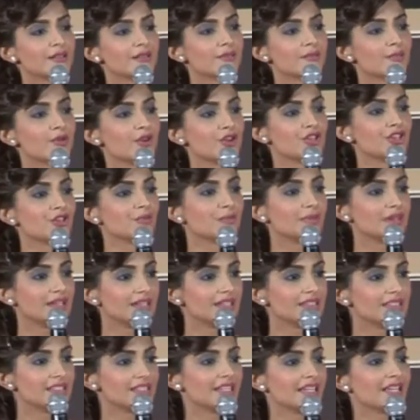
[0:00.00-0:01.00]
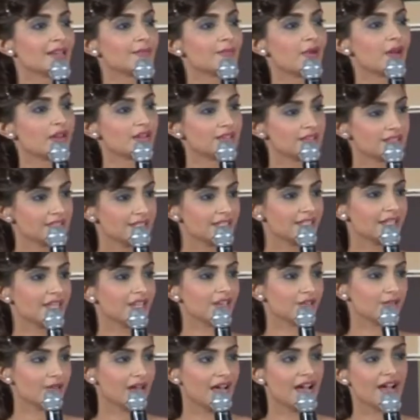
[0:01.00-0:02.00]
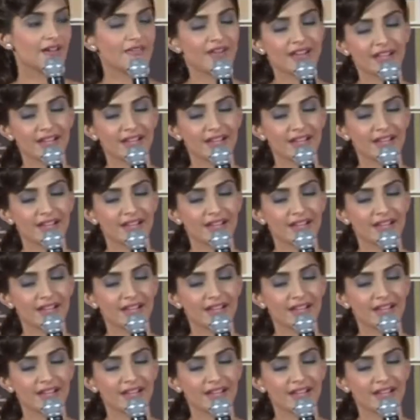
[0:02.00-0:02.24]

more humility and modesty that you have.